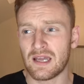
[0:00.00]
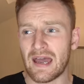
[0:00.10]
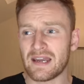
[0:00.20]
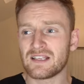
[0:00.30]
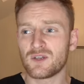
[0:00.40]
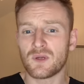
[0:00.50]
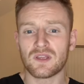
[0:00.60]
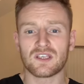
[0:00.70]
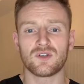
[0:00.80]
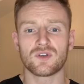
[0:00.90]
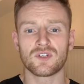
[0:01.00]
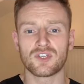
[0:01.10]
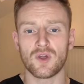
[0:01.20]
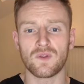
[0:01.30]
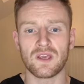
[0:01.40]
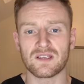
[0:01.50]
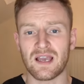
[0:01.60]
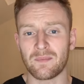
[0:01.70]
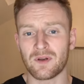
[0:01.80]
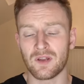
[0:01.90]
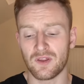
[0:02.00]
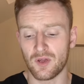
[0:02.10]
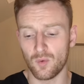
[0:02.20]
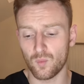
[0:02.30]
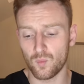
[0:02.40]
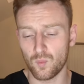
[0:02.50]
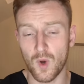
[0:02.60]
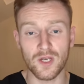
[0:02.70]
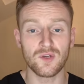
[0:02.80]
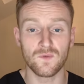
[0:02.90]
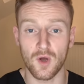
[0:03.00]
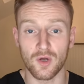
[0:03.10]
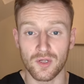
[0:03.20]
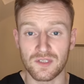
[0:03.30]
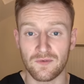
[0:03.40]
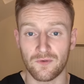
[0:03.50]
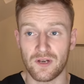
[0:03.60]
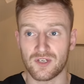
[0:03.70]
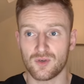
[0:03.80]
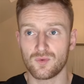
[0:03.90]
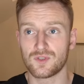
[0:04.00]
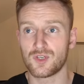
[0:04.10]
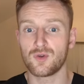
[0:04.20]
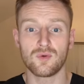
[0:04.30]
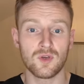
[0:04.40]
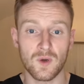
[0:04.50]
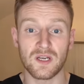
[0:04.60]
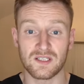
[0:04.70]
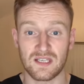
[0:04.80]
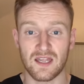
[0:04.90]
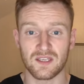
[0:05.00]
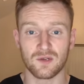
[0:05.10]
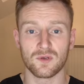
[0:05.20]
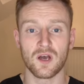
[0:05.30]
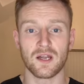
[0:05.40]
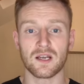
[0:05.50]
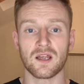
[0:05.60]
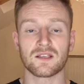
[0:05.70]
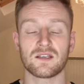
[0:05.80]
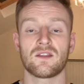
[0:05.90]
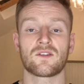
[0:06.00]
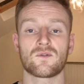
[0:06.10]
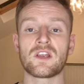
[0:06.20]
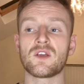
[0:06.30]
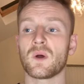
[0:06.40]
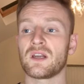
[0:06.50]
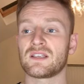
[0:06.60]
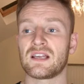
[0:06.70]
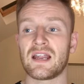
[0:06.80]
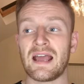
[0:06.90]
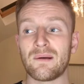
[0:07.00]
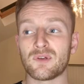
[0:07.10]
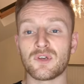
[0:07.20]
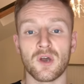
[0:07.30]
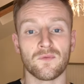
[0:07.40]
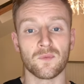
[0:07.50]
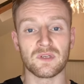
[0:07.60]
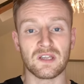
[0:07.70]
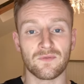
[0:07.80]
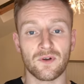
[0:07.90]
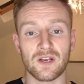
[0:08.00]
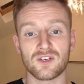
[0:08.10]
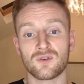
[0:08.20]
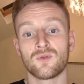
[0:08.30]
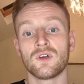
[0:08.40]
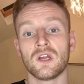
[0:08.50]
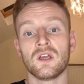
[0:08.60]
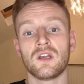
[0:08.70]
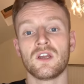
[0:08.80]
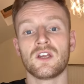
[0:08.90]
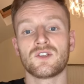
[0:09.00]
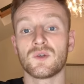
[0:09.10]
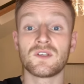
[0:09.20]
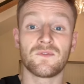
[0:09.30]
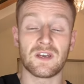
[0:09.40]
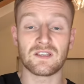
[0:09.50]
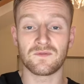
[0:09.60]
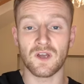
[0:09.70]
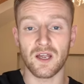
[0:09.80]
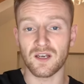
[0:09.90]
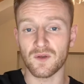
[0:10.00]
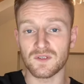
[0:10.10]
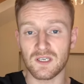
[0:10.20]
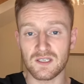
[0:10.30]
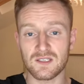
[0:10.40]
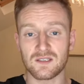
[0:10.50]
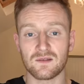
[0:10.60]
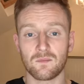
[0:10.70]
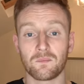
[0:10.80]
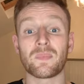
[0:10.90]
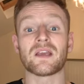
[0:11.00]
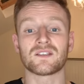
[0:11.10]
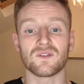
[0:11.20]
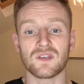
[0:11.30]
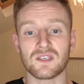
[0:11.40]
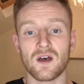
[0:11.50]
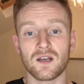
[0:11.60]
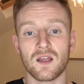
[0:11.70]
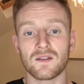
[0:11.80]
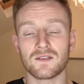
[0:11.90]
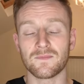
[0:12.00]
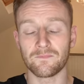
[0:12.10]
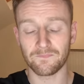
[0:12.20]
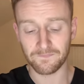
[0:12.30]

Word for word: And in doing this, you can show the examiner that one, you've got a good differential, two, you understand the new guidelines, and three, you understand how you go from a differential to a definitive diagnosis based on these guidelines.